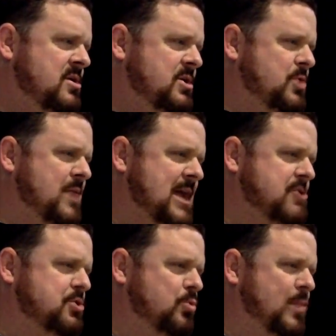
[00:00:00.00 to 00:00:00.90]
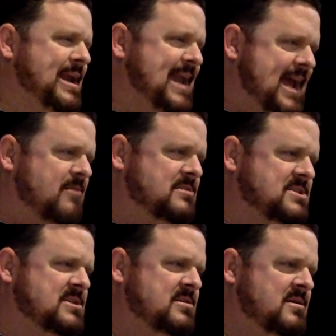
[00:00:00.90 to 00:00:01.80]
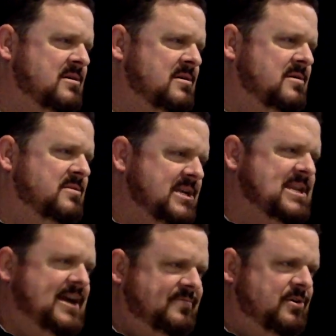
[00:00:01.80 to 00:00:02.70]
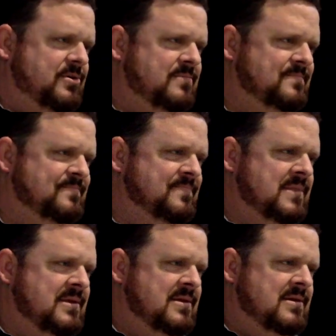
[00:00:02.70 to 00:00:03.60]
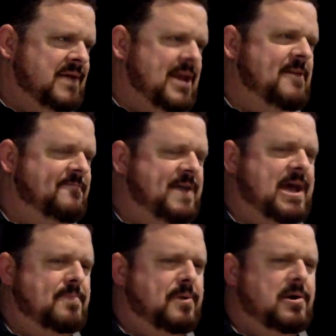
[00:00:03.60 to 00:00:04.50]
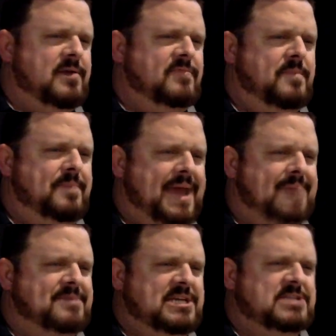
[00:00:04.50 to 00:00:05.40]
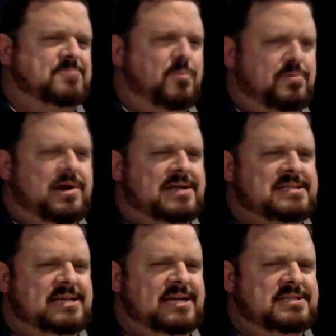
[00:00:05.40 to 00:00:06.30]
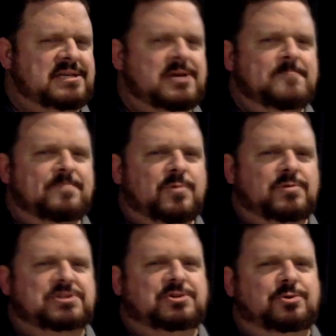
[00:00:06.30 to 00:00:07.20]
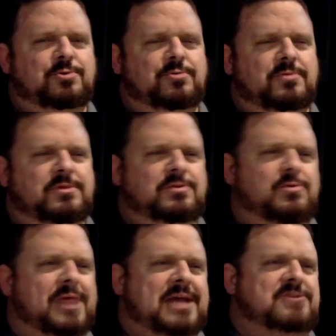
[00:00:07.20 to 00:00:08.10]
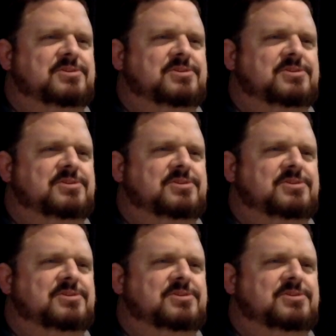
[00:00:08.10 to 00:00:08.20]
you had to renounce the devil. And in fact, part of the baptismal process was to, you had